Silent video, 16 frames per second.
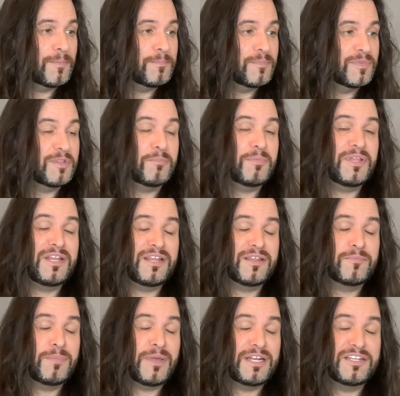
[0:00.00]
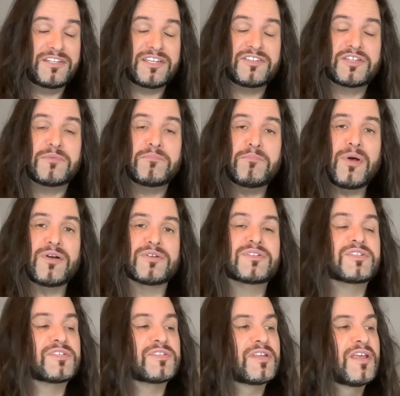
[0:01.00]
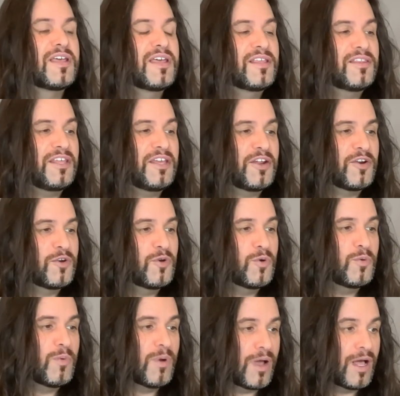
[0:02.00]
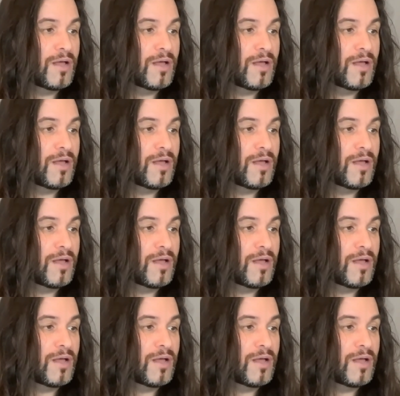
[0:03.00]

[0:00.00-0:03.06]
the Benedictine monks there, who